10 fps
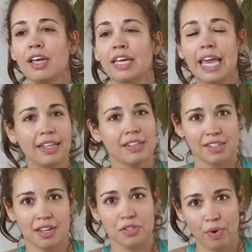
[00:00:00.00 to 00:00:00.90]
Kayla
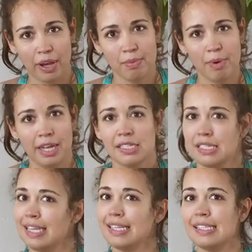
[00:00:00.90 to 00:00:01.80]
does recommend
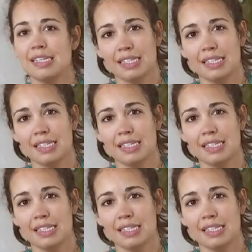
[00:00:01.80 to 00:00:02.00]
60